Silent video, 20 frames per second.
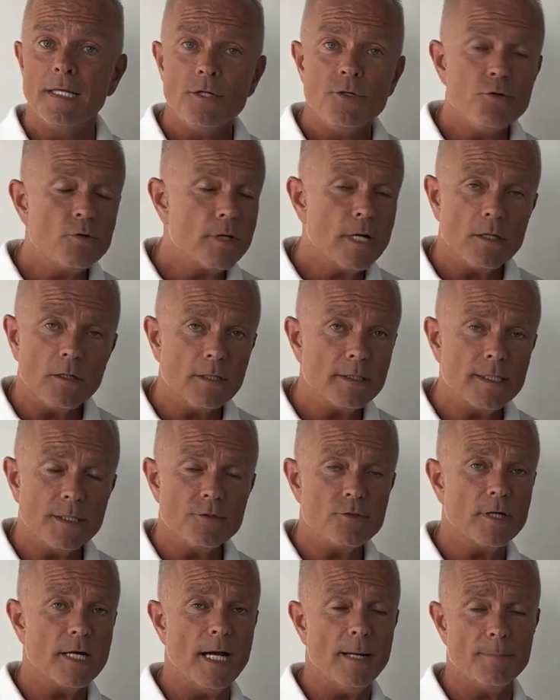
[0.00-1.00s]
You cannot get
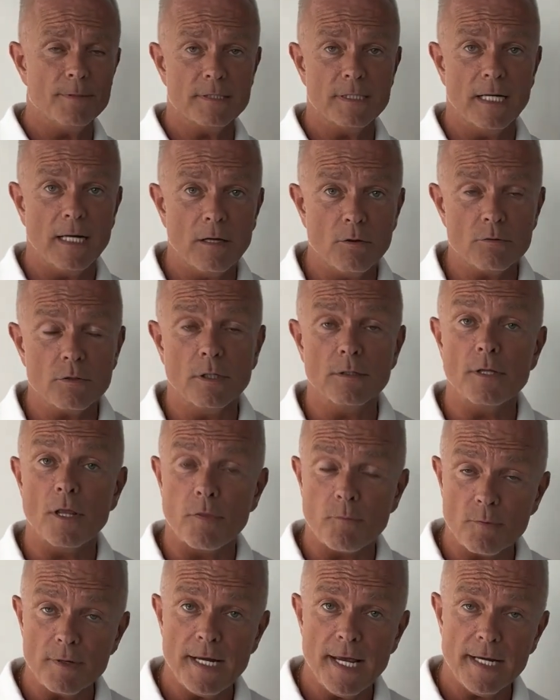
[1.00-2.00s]
your capital out on the
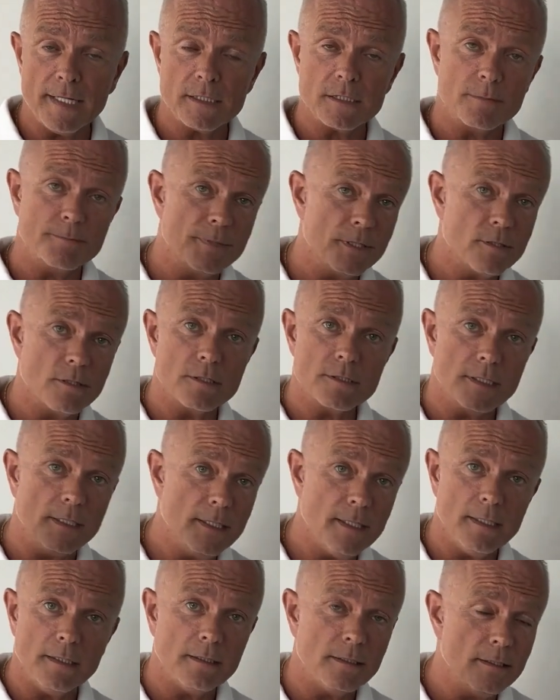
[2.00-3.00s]
3x because
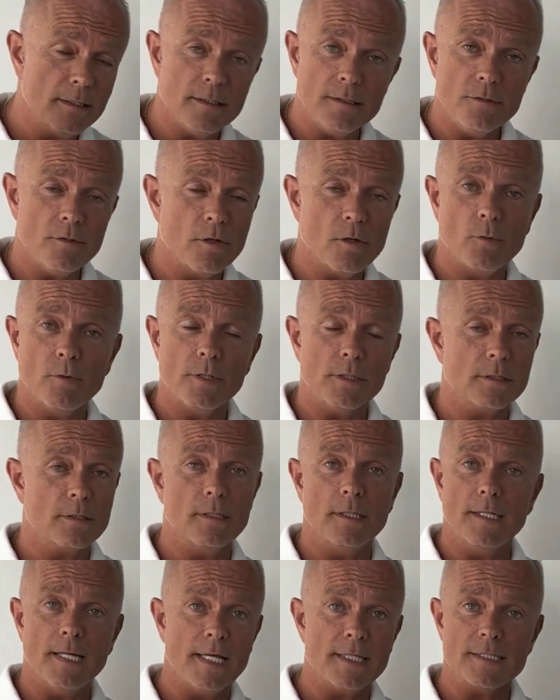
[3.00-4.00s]

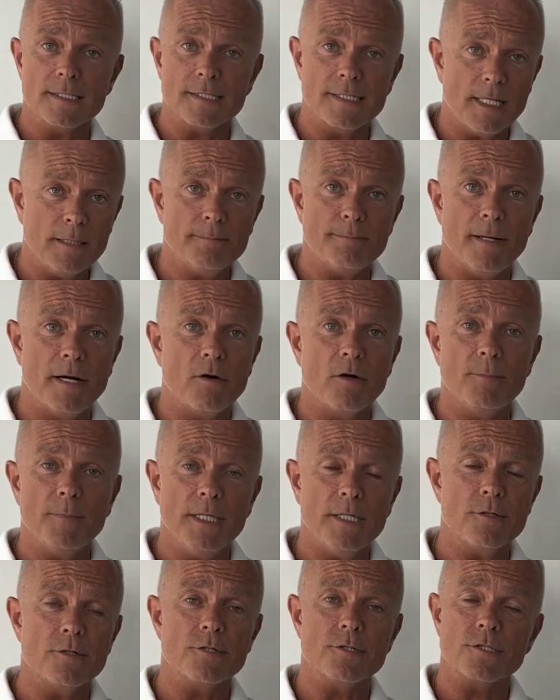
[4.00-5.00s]
it has set
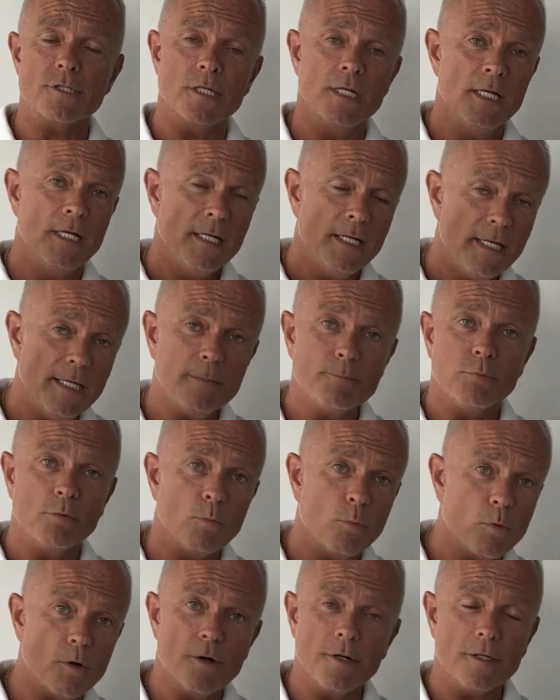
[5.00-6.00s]
parameters. It will
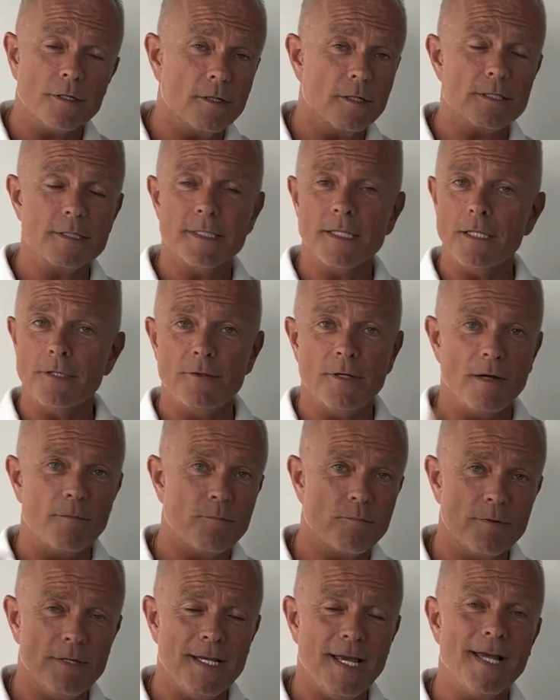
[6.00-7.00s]
work until you have
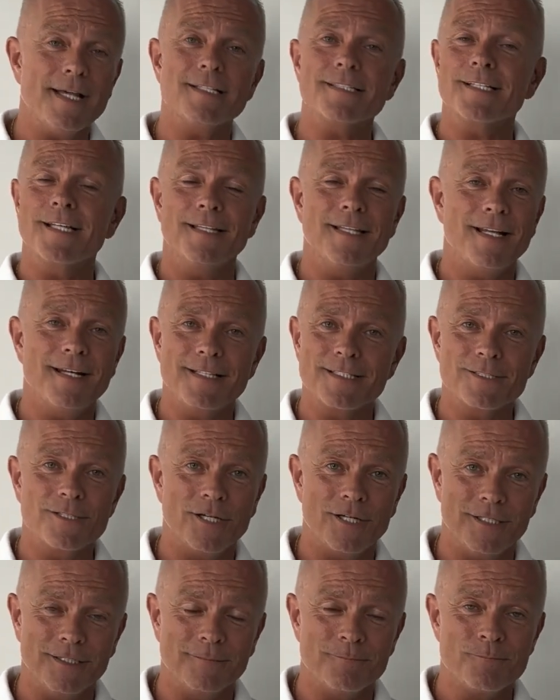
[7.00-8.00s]
3x and then it's
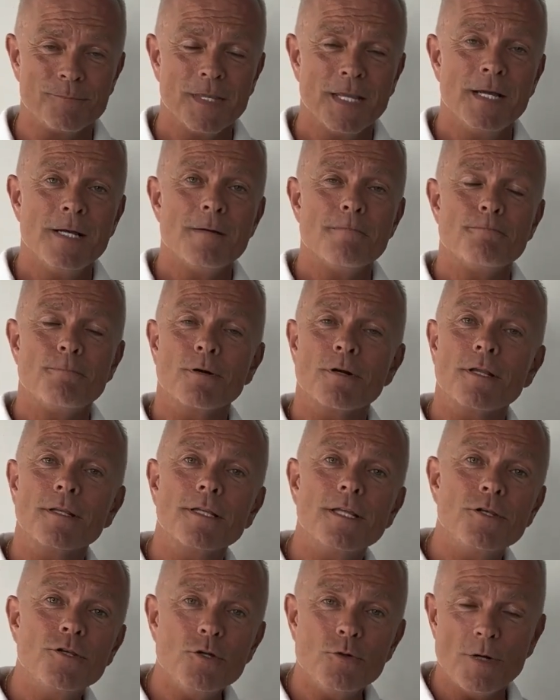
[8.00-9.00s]
done. But on
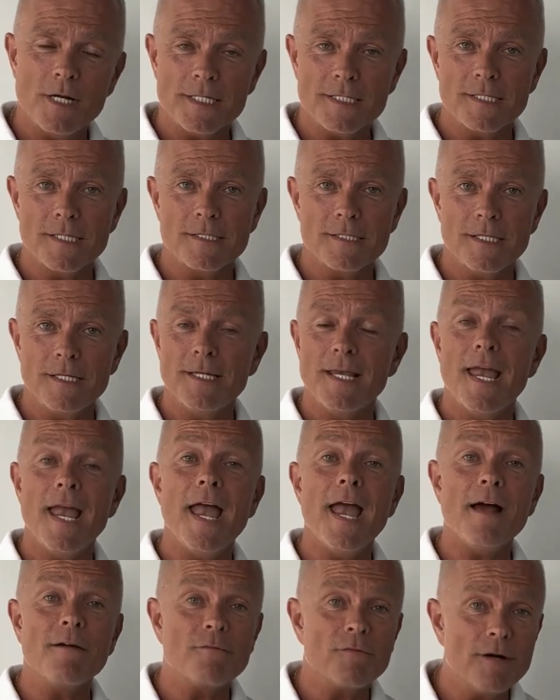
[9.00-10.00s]
the USDT,
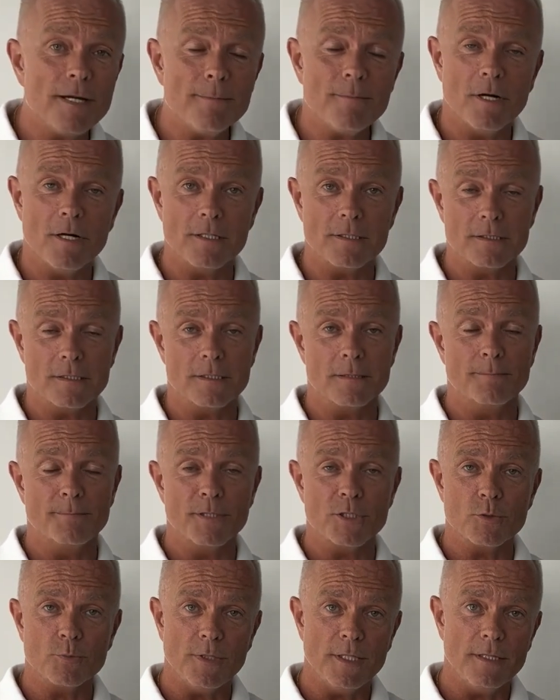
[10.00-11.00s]
every month
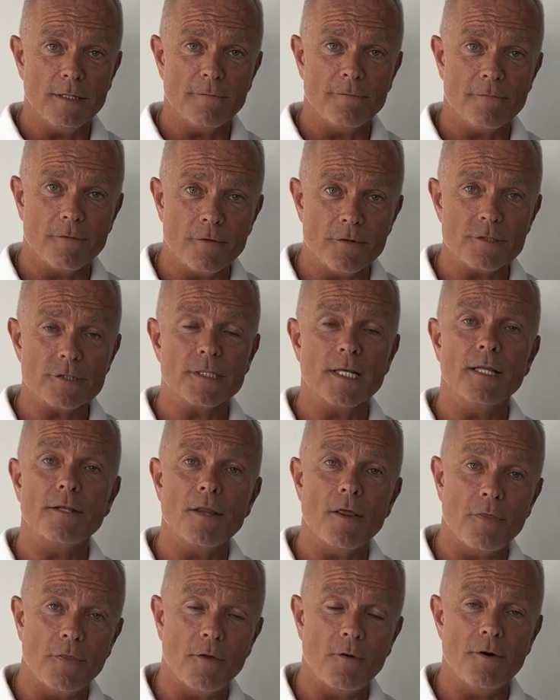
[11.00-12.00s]
between the 1st and
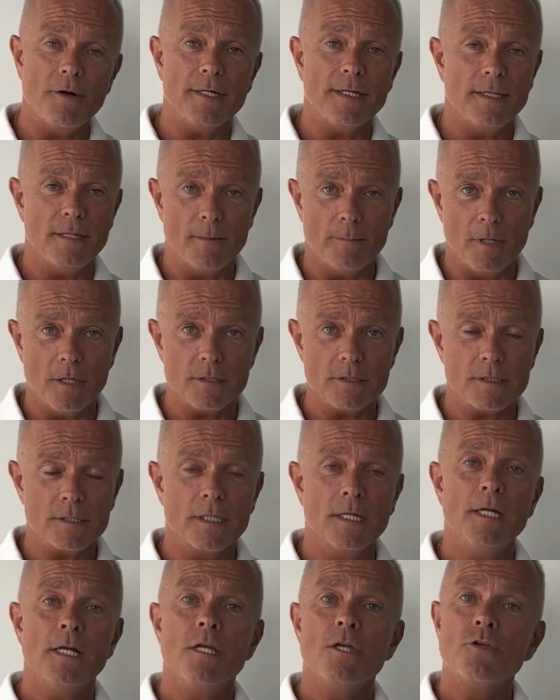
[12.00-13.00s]
the 3rd in the months,
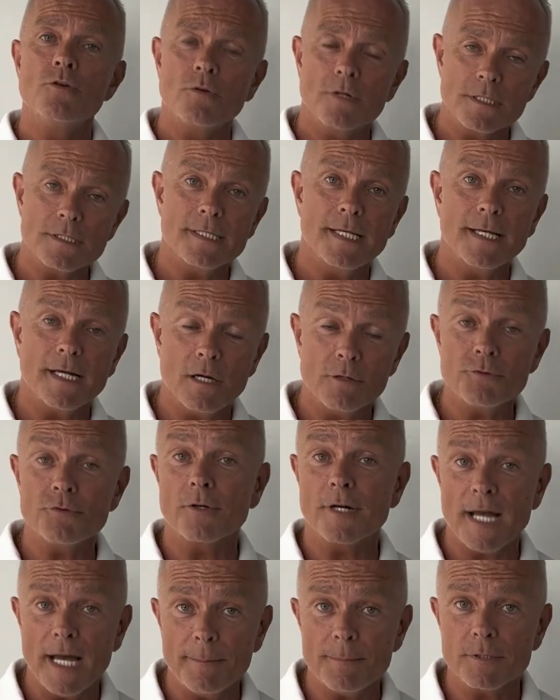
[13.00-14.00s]
you can take out your
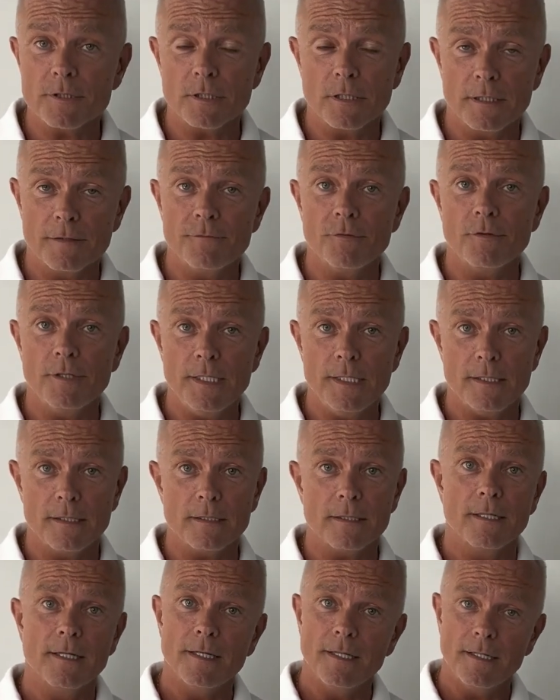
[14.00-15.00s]
capital if you need it.
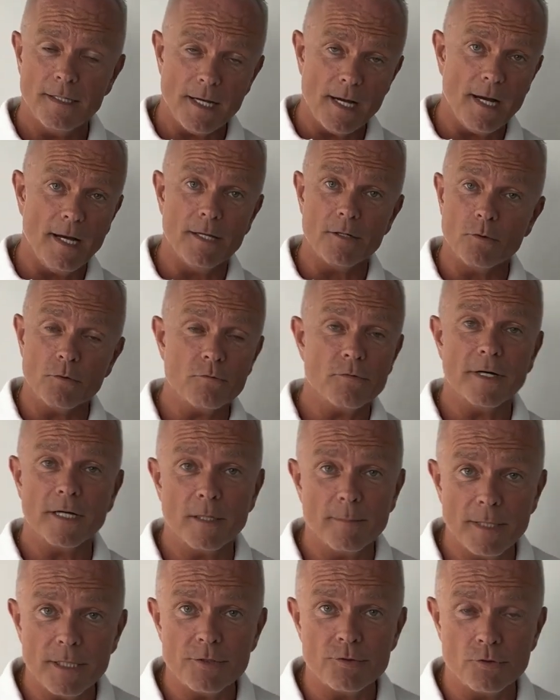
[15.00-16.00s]
I don't
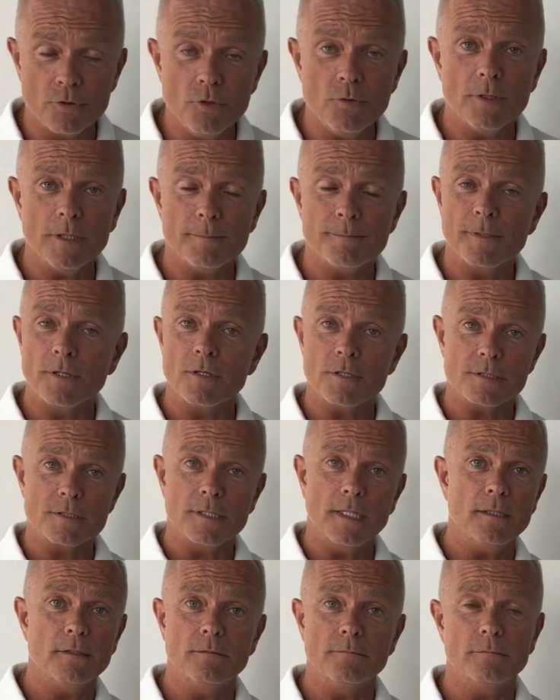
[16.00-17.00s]
recommend you do it because
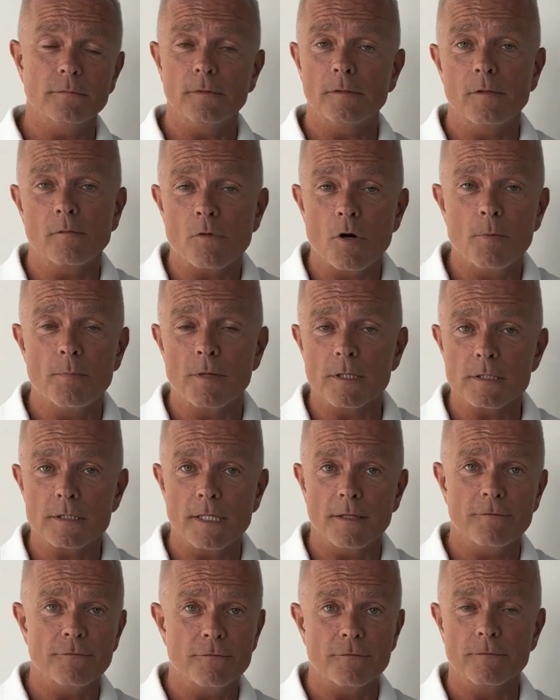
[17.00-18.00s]
then the robots
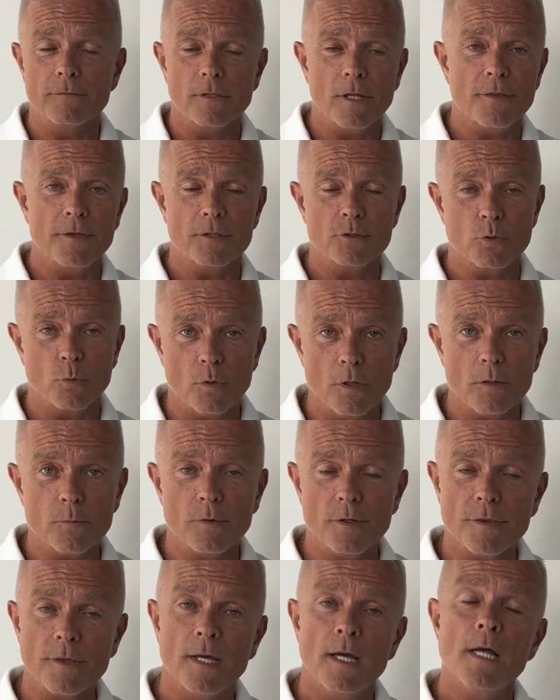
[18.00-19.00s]
have nothing to work
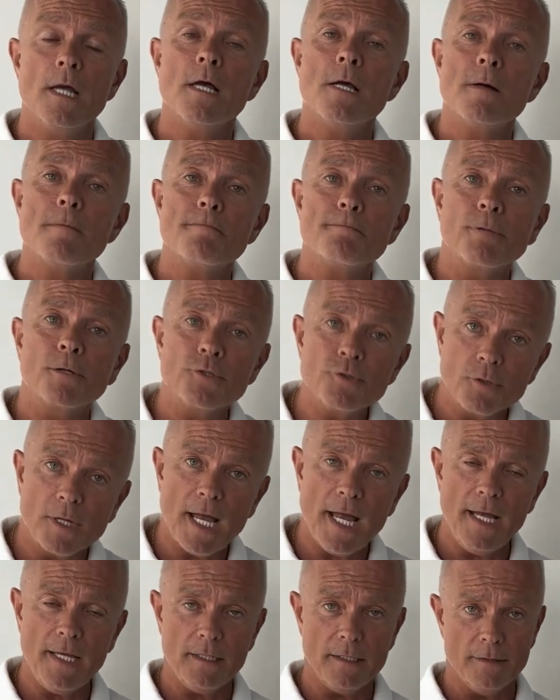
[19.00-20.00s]
with, but you
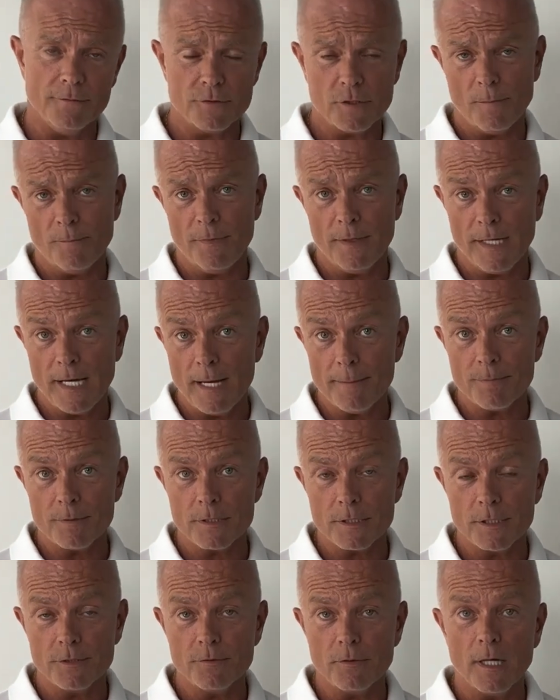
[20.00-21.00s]
can if something
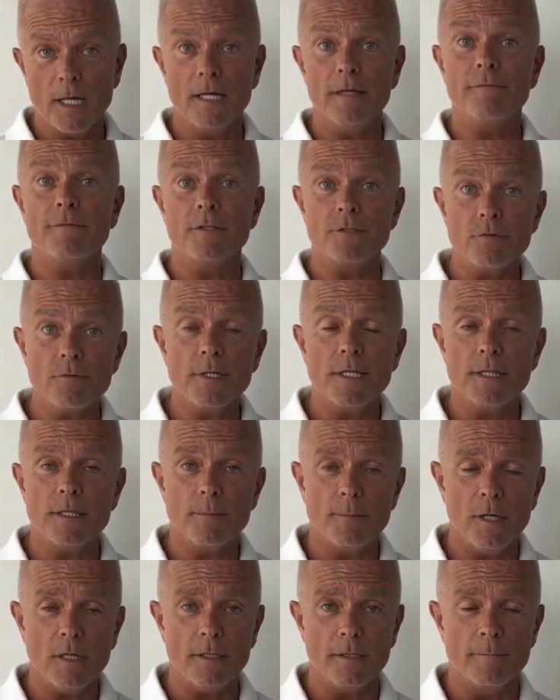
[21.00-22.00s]
happens in your life and you need the
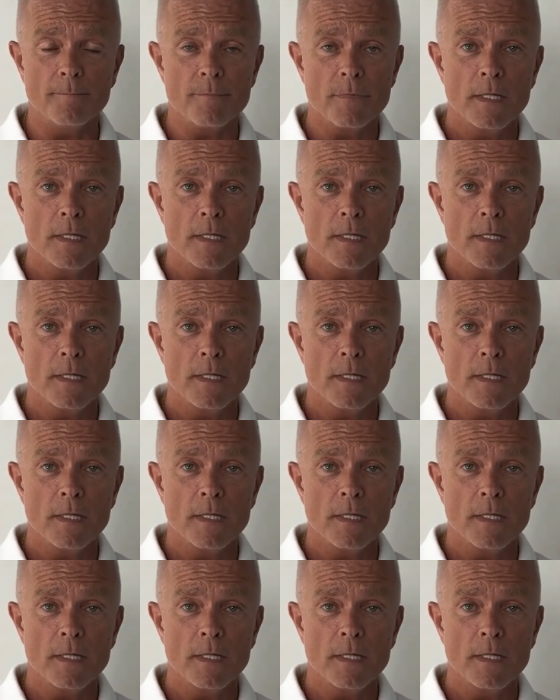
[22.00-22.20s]
money.